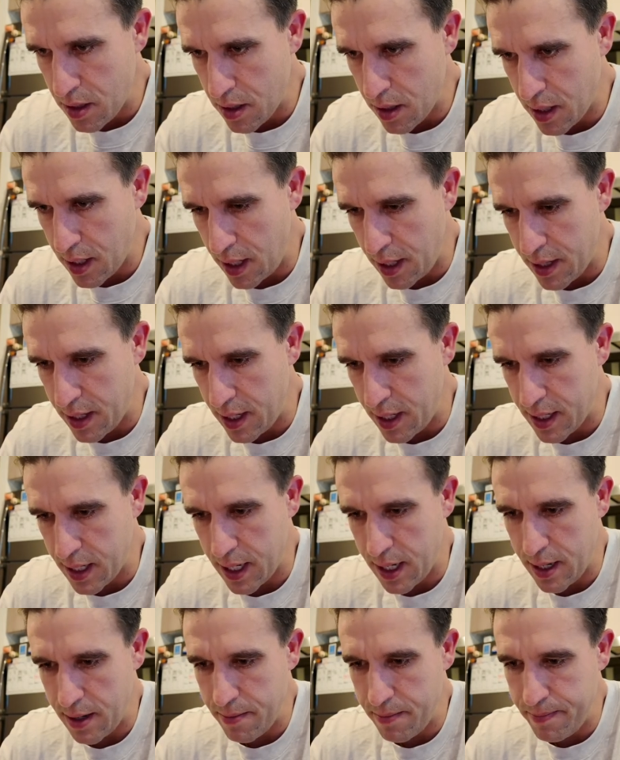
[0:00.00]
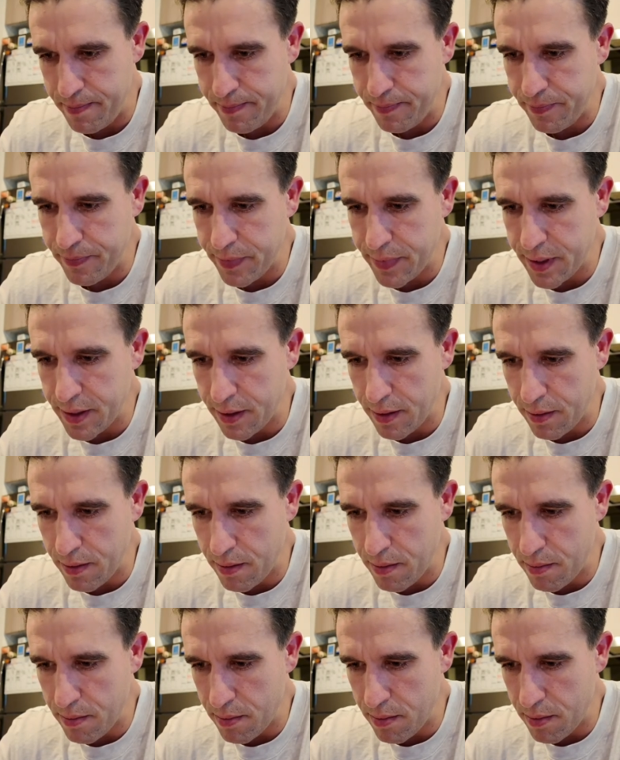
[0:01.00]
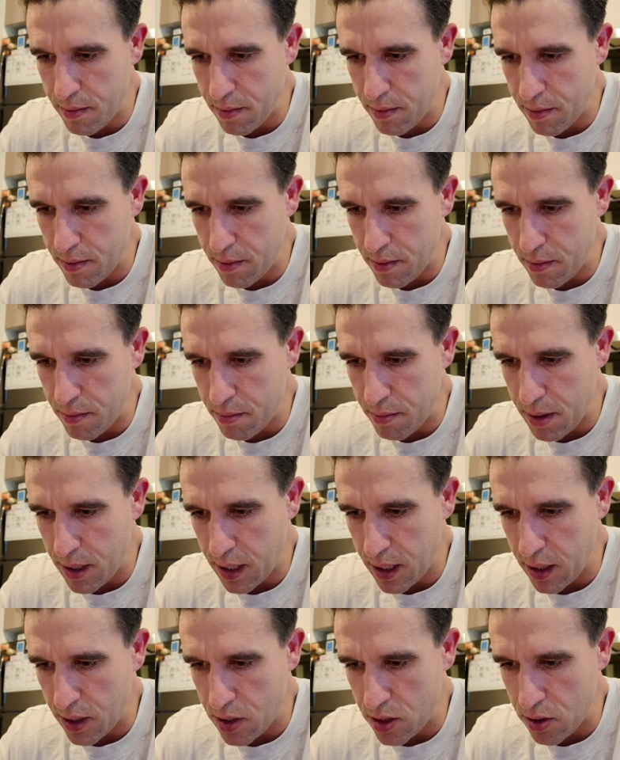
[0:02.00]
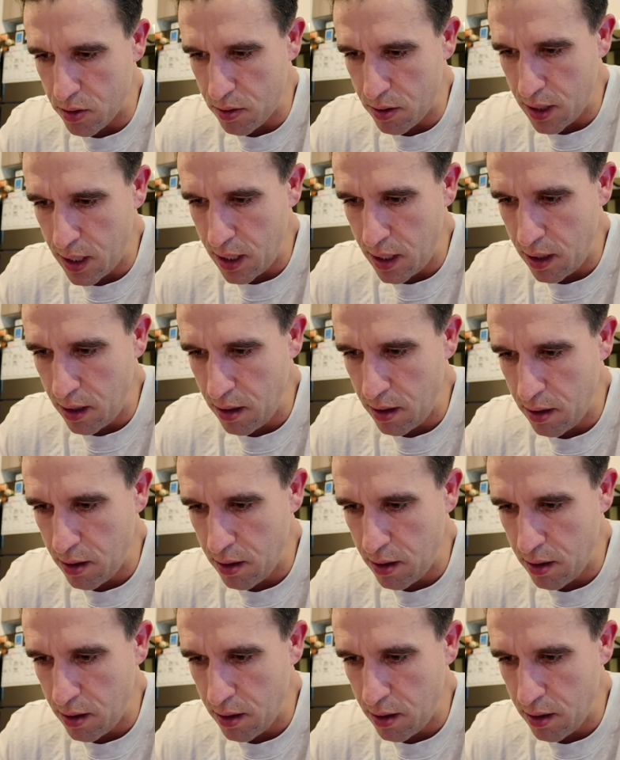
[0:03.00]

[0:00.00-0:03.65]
Cut that down, so make it shorter.